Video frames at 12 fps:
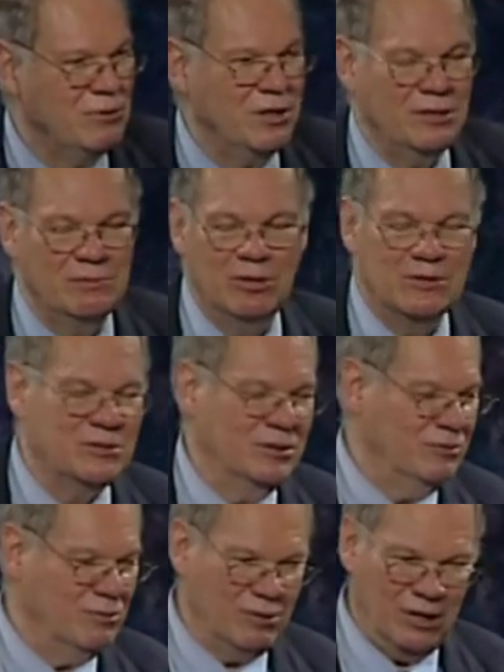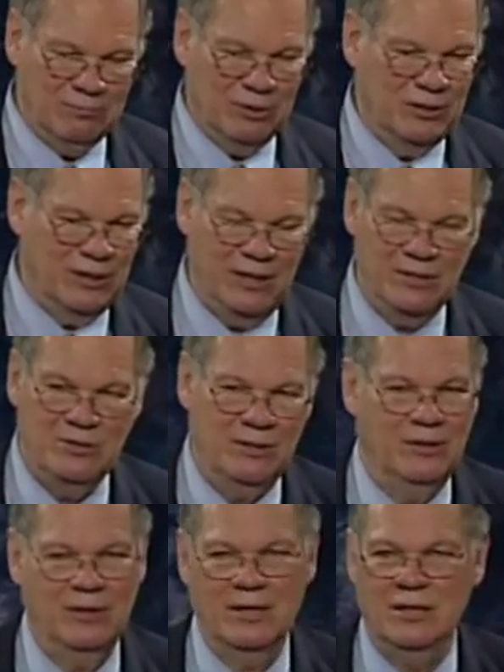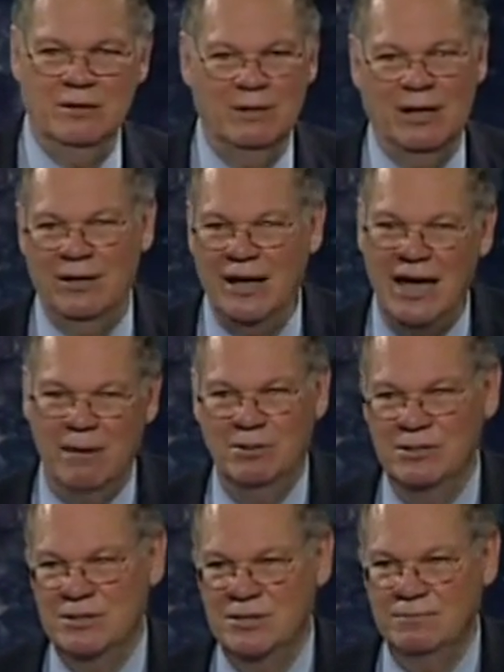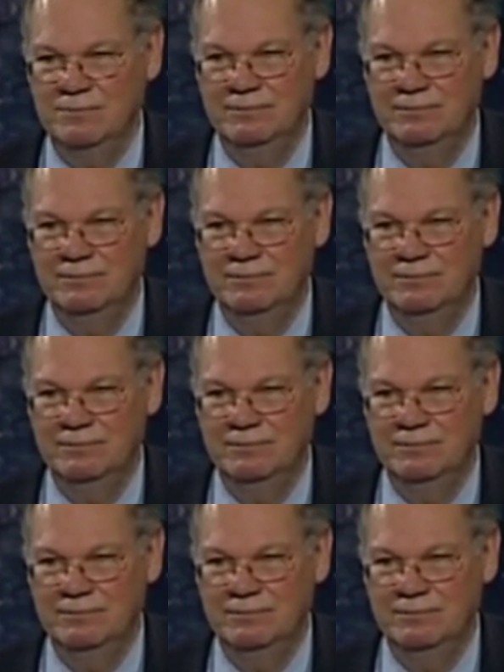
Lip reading: one of the most incredible things you can think about happens.